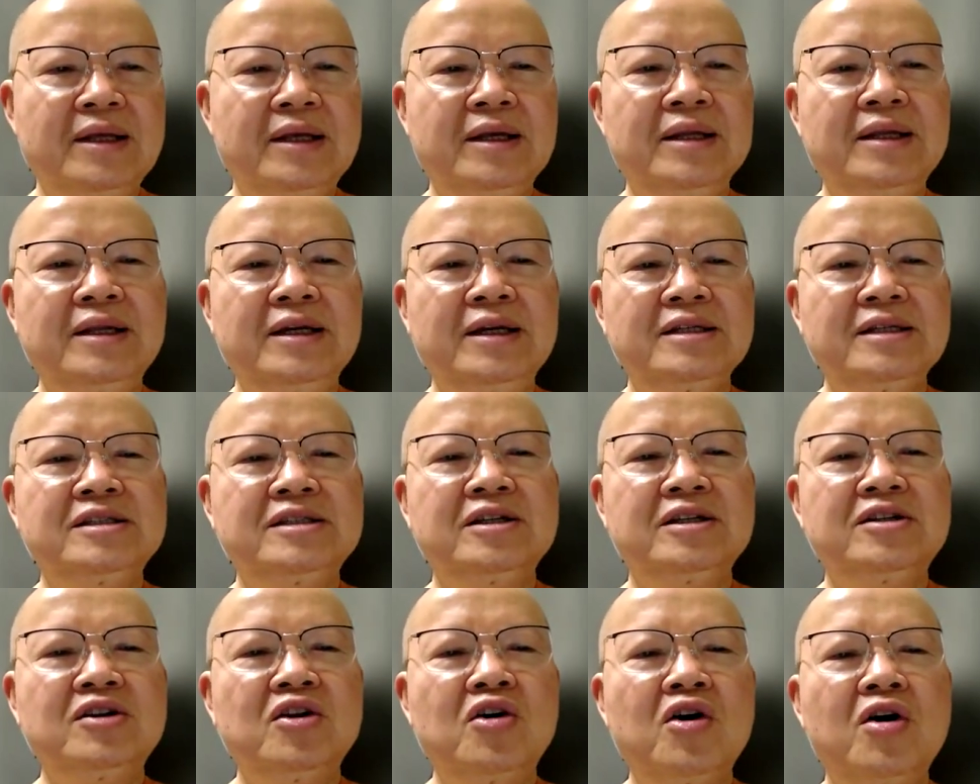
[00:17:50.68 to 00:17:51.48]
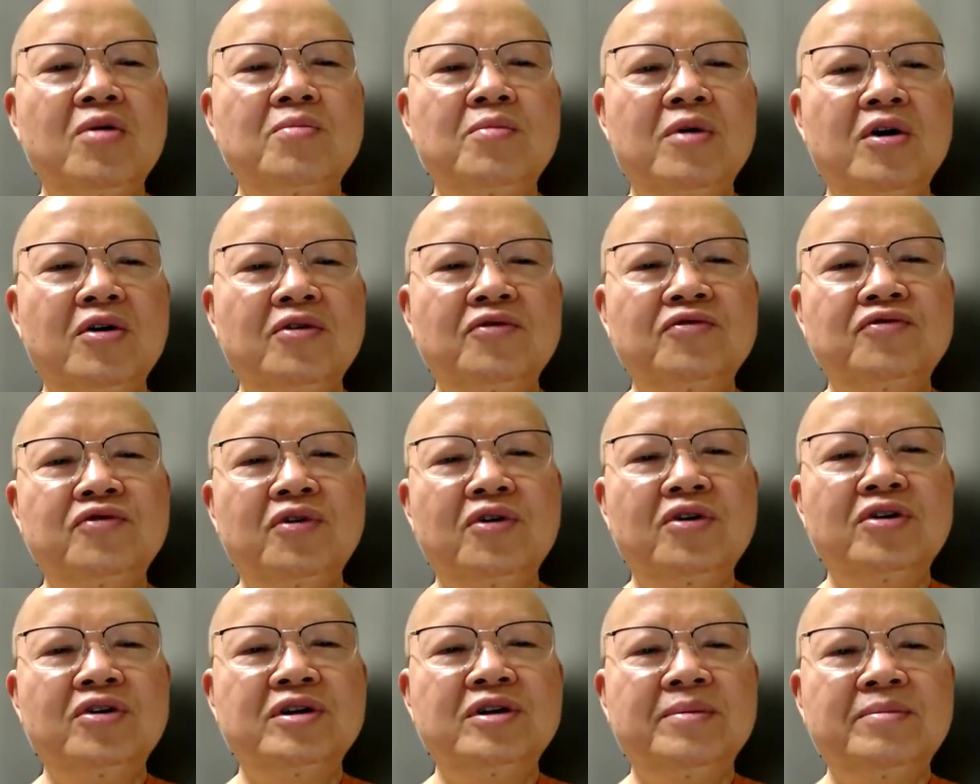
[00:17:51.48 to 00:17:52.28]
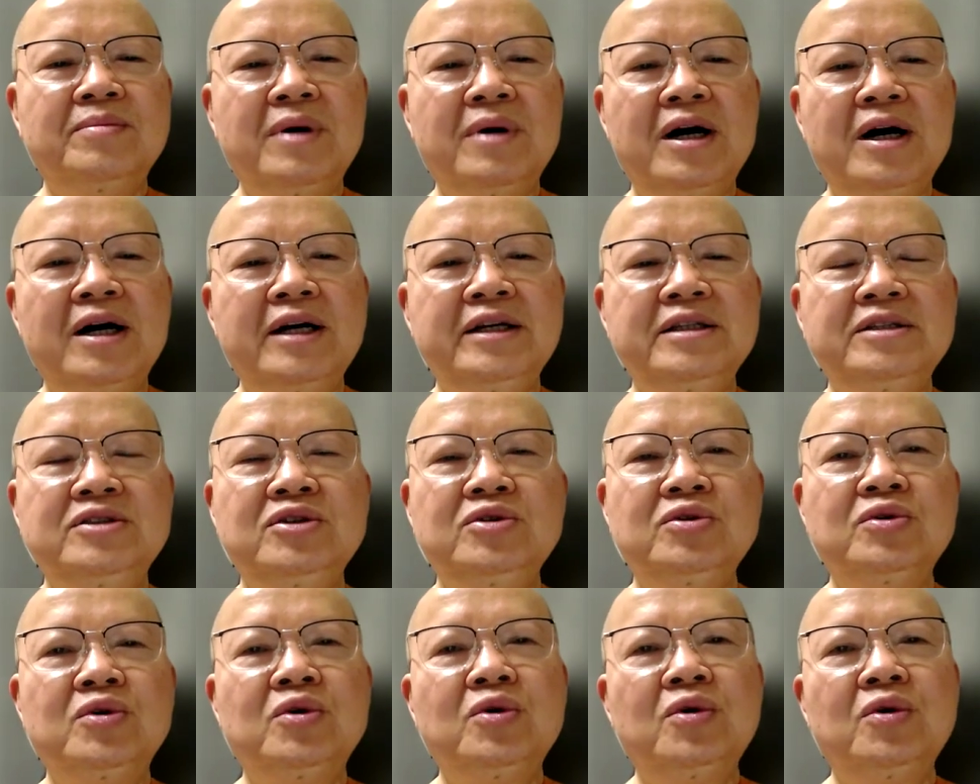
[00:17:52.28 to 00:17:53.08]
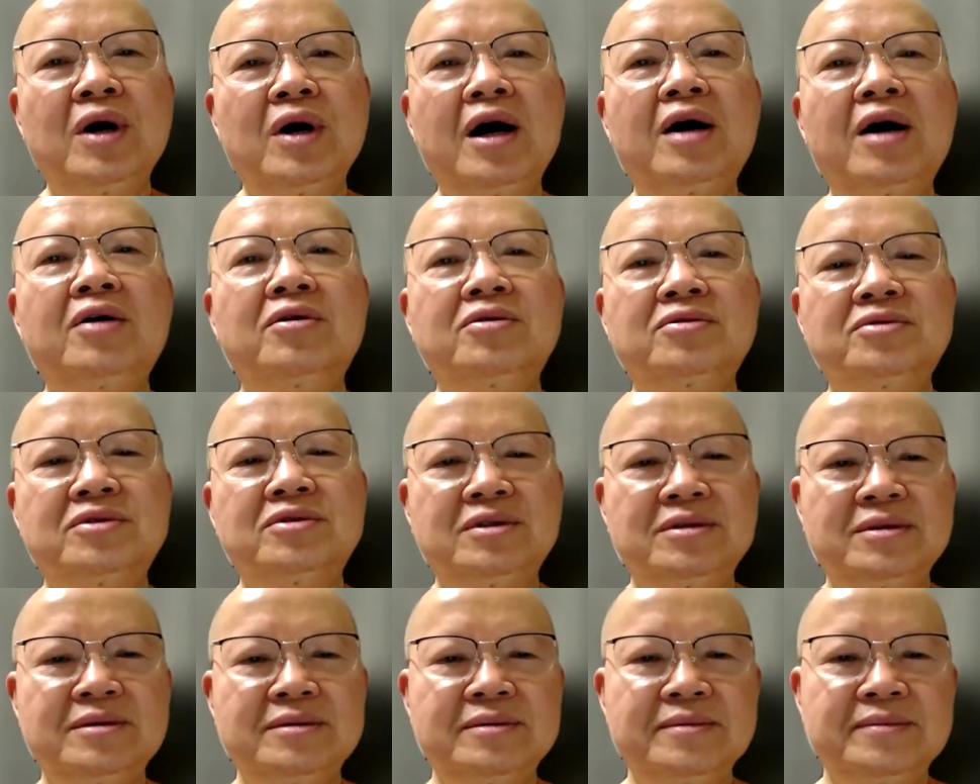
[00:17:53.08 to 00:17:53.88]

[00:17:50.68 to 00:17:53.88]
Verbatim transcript: It is normal for the mind to go out,